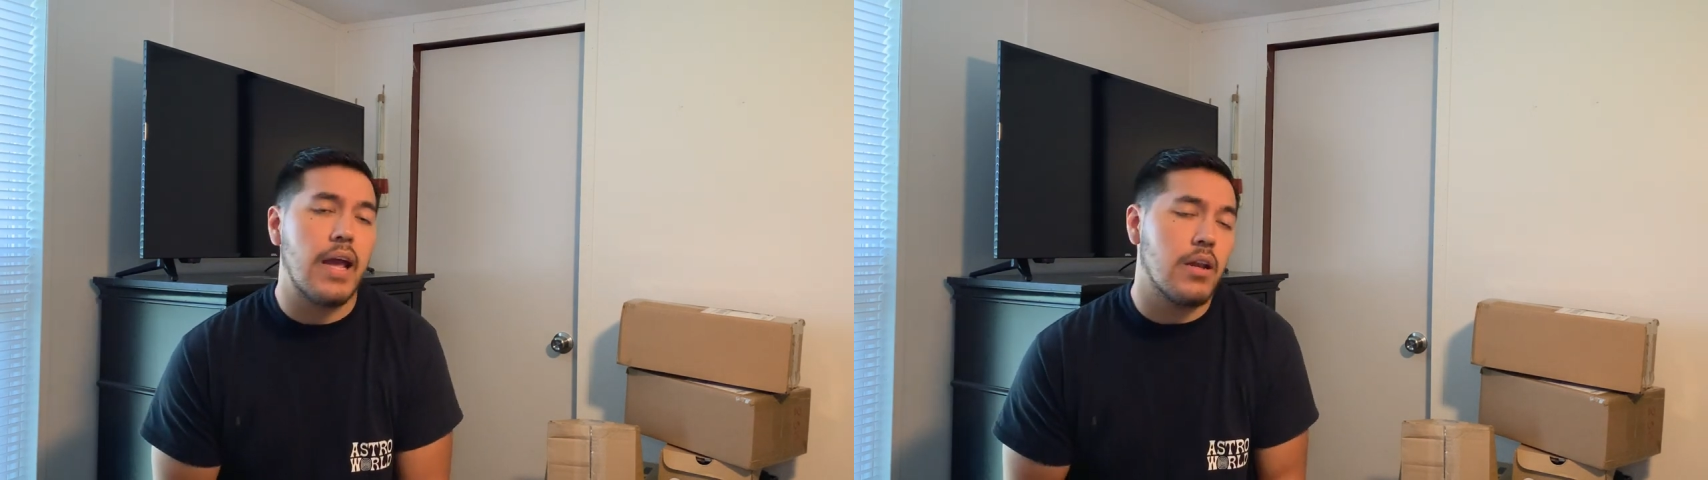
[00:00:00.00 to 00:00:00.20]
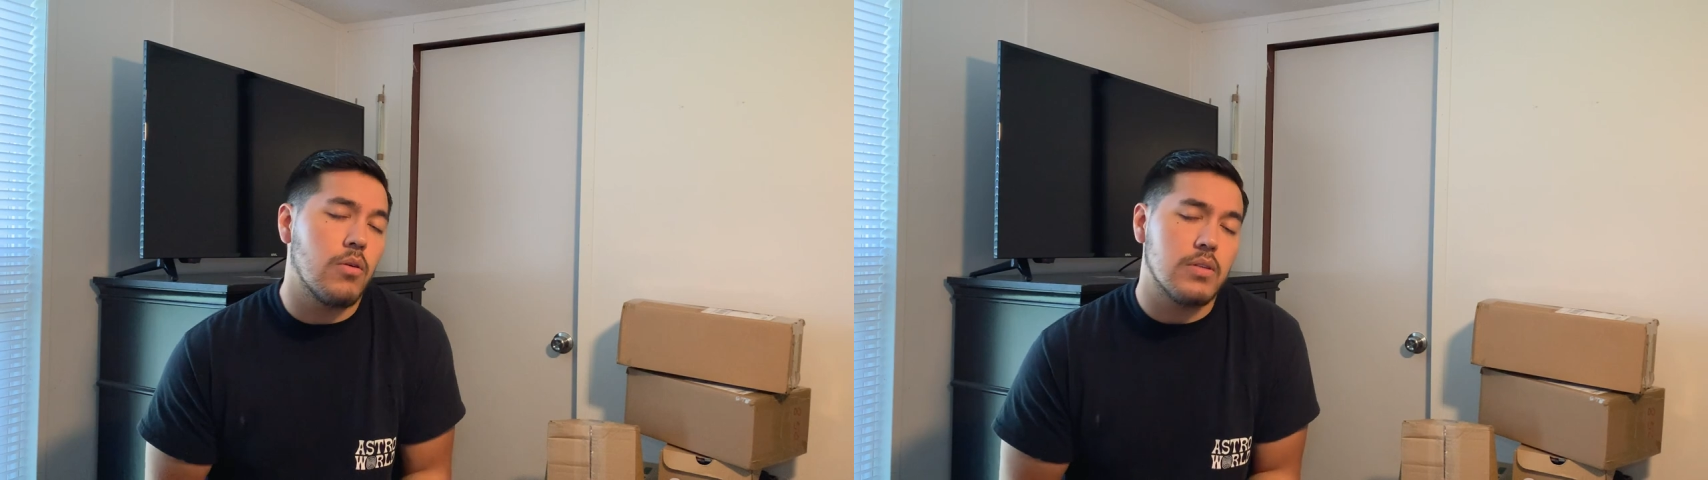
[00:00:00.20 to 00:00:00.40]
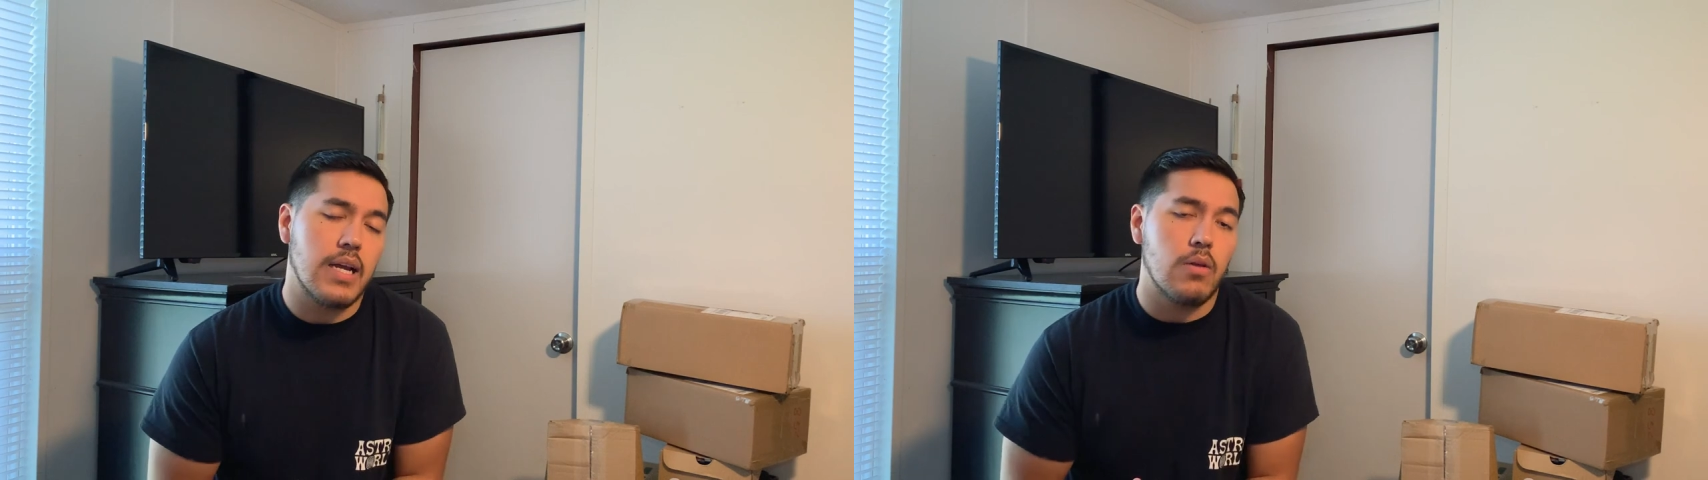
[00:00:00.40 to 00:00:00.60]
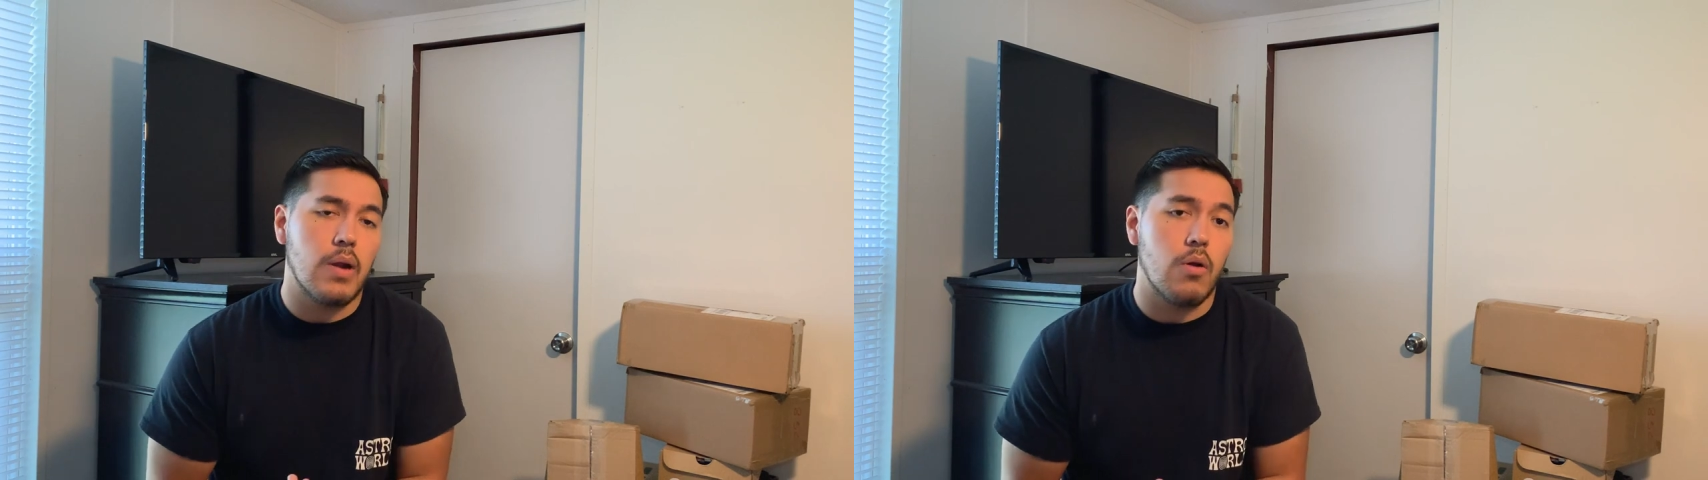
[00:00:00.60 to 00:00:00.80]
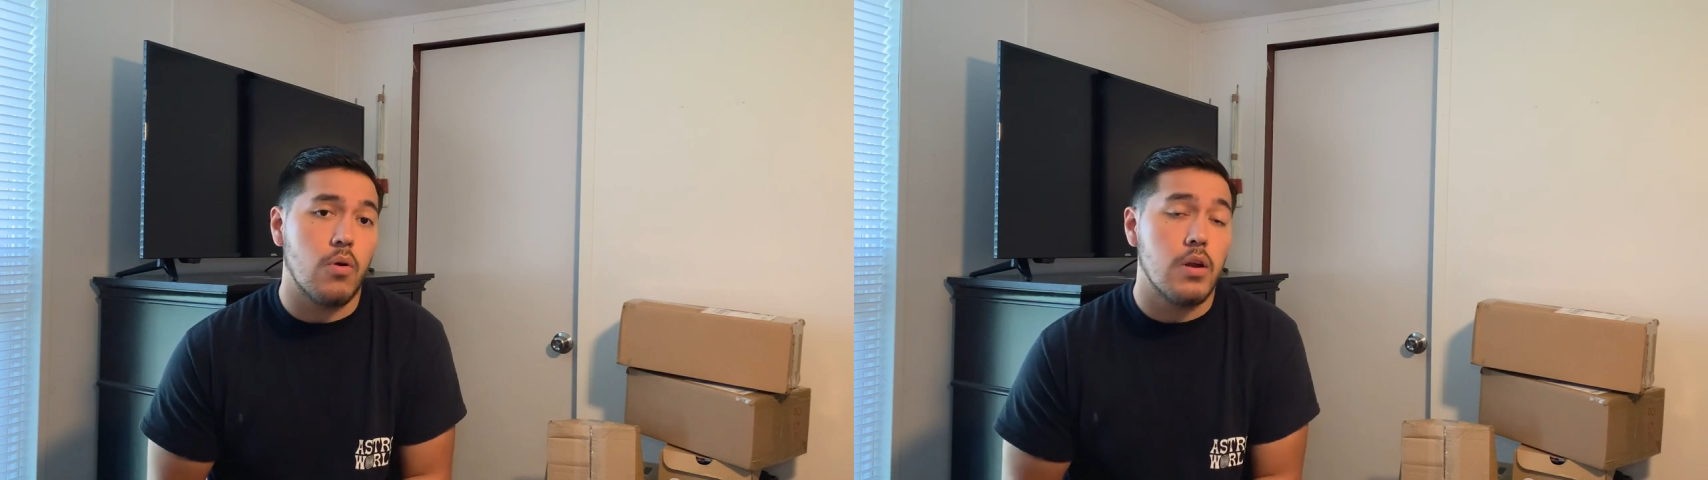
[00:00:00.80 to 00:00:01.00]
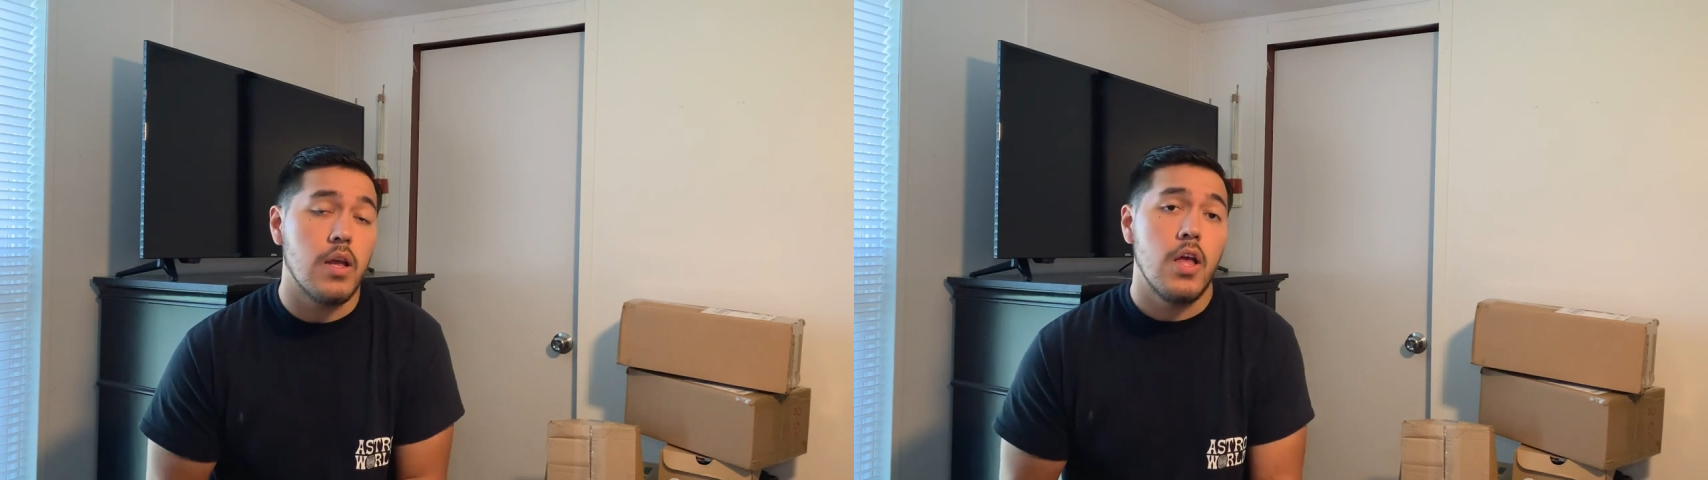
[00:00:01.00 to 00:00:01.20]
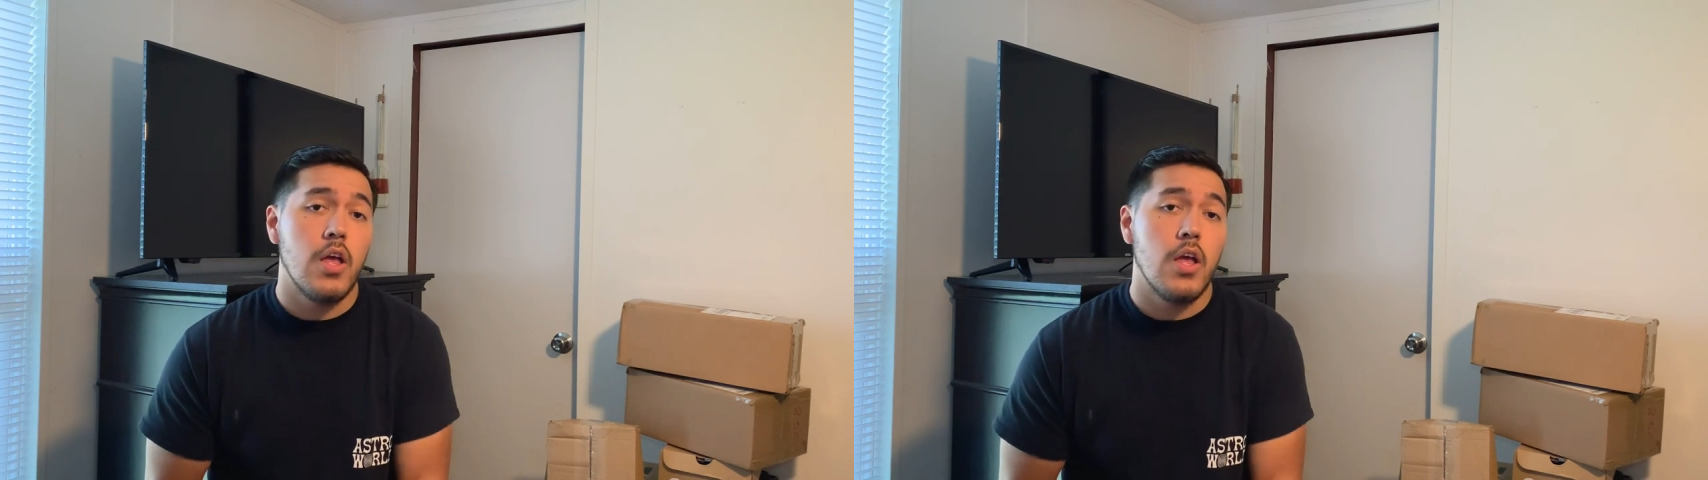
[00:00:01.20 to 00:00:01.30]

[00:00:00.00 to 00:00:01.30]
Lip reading: I know exactly what I ordered.